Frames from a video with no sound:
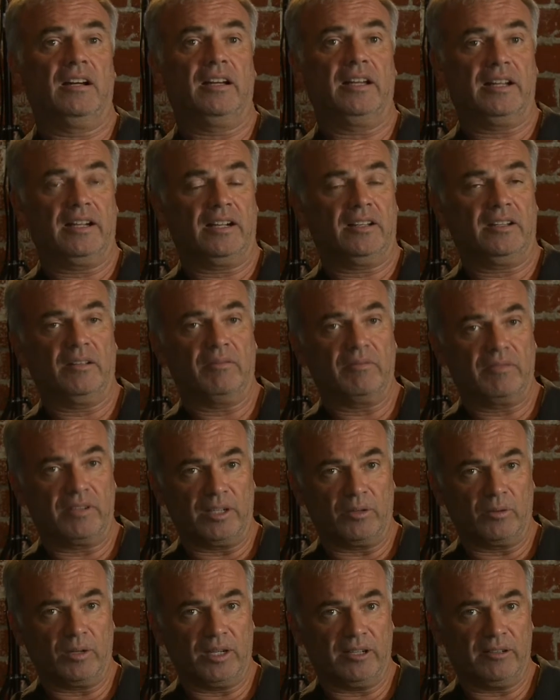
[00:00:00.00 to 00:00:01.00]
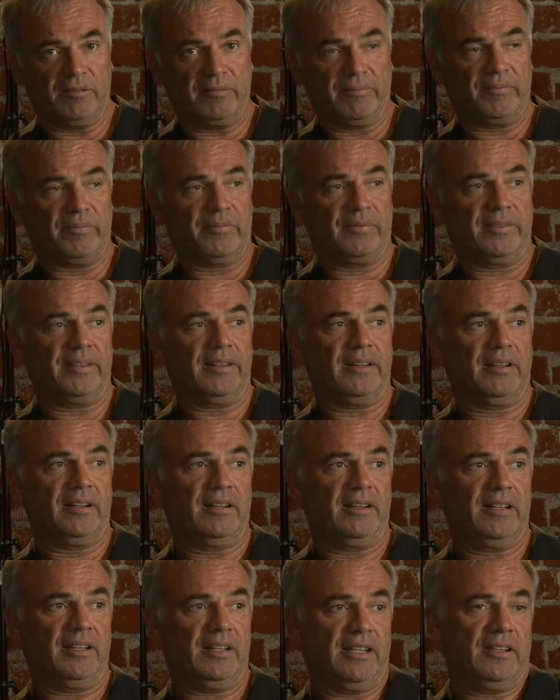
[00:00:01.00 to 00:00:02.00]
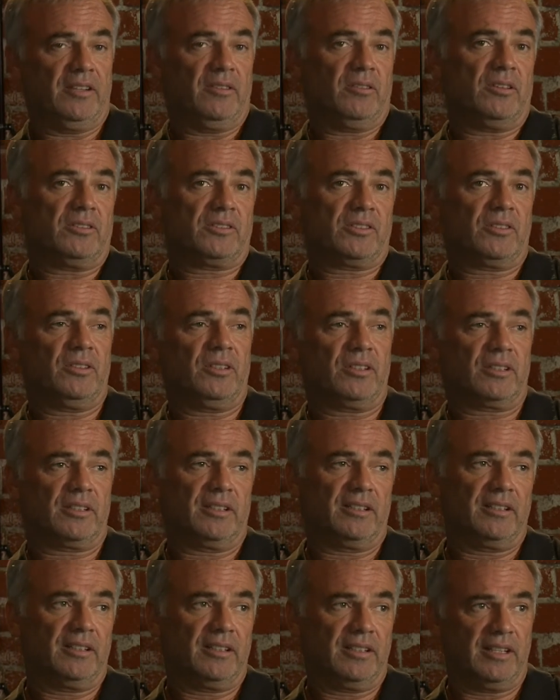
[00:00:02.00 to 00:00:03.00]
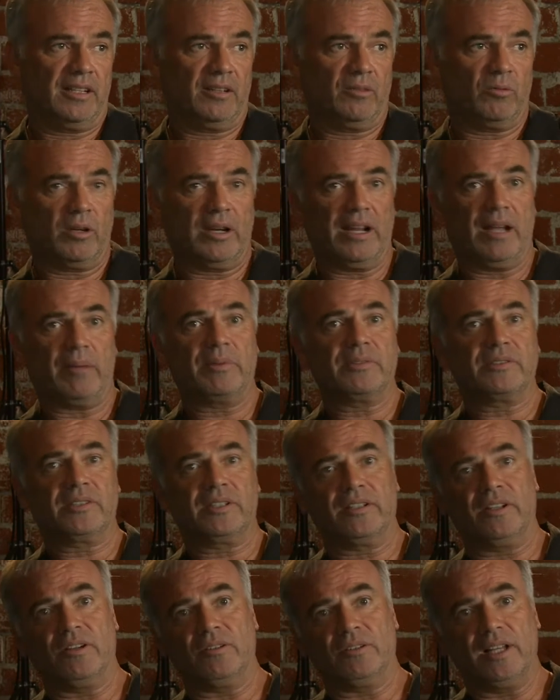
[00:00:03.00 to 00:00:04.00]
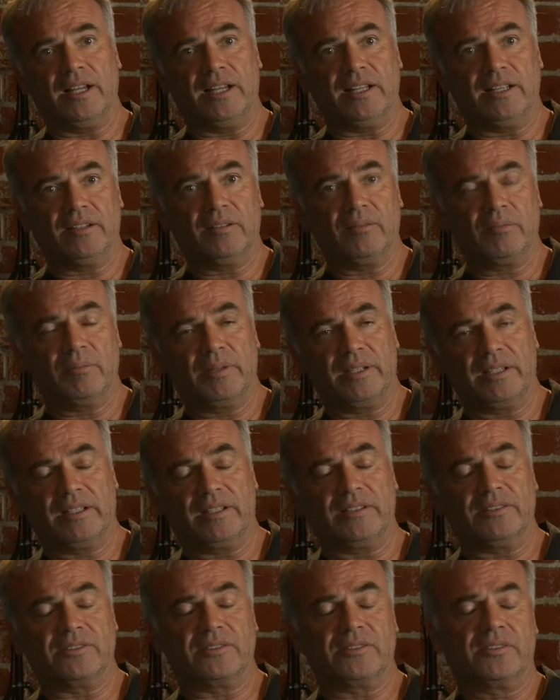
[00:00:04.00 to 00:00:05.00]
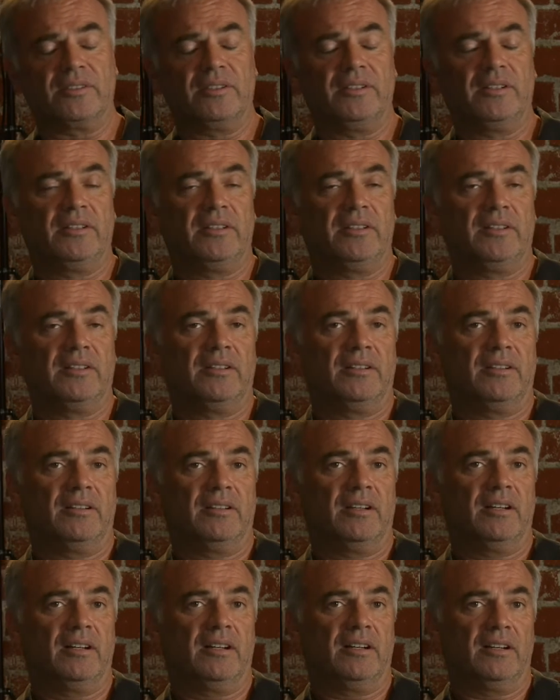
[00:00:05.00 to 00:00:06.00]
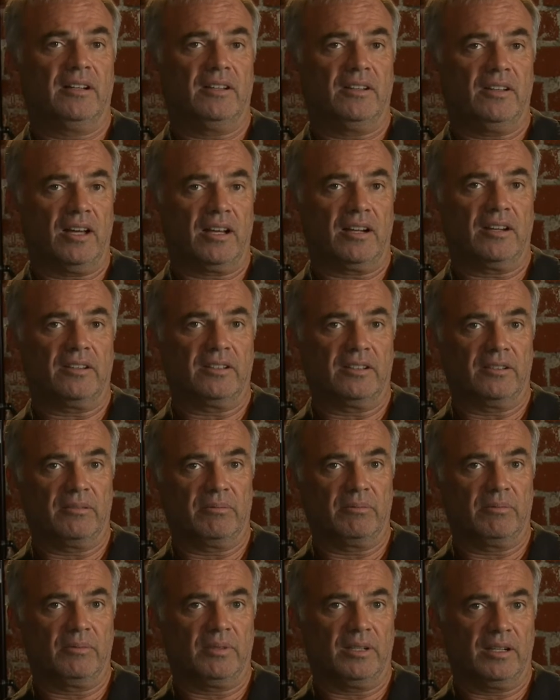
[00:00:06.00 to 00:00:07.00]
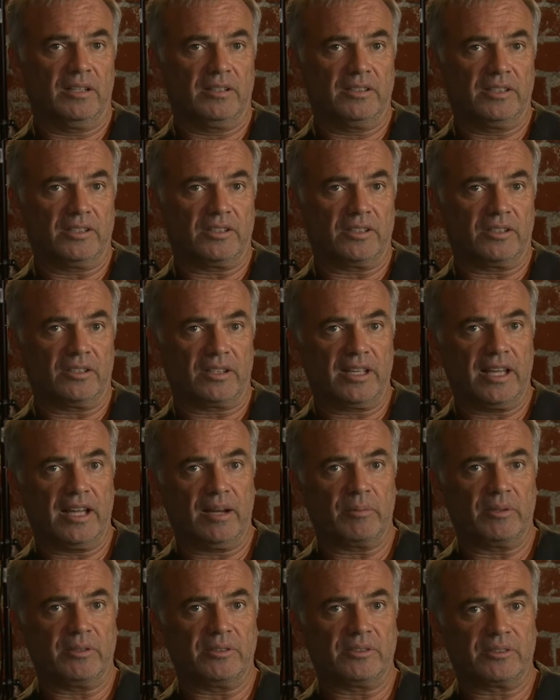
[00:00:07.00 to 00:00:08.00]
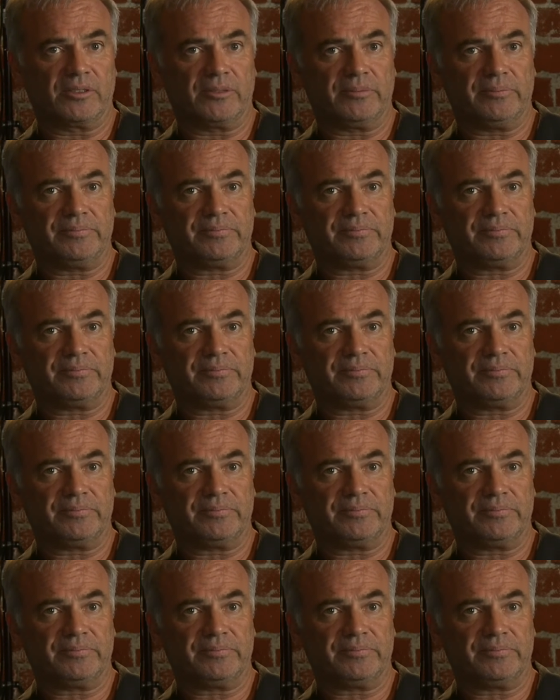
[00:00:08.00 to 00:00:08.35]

It held up very well. And then you also look at, what happens in low light, because A lot of the digital cameras